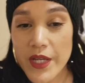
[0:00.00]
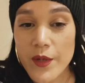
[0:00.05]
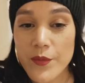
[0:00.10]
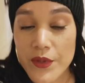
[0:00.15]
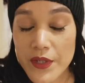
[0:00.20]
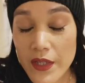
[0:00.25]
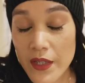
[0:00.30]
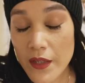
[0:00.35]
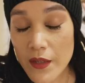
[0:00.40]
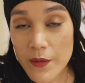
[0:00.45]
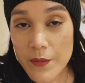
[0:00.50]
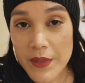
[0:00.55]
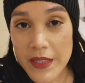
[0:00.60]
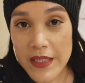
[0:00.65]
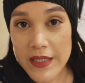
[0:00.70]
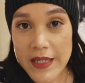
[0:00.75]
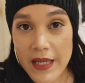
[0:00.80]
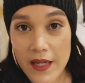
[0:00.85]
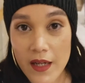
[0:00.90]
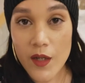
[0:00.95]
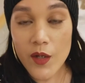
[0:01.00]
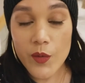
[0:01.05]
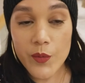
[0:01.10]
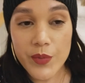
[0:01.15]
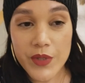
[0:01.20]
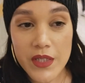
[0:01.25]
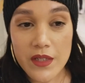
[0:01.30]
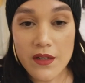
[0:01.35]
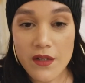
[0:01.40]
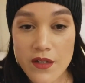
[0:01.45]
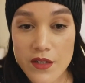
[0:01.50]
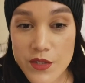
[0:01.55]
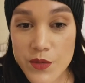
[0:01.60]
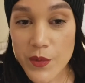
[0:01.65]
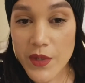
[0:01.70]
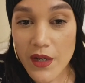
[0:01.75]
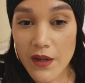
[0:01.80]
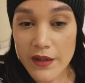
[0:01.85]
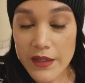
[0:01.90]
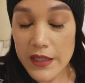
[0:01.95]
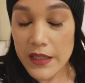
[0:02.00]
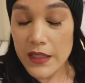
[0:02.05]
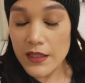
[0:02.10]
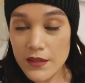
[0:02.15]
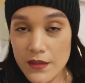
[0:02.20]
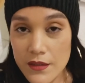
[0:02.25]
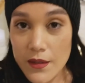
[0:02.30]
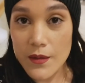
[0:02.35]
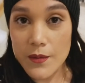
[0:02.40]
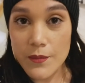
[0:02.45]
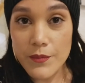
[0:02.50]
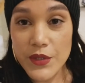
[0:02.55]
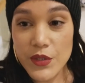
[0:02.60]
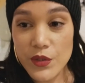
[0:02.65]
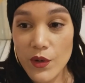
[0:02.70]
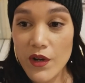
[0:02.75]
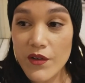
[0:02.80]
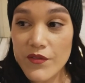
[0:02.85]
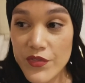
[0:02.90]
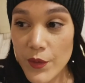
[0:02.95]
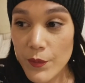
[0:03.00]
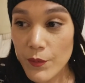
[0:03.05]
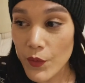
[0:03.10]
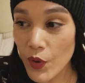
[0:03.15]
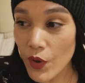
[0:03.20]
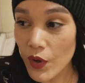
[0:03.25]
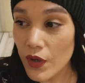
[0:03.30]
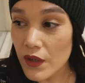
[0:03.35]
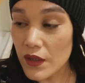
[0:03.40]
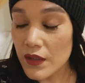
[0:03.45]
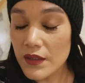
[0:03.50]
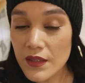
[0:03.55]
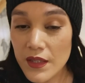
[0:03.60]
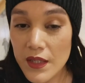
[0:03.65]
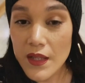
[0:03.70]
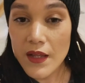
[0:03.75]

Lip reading: be able to hear me now because we are in the middle of the mall.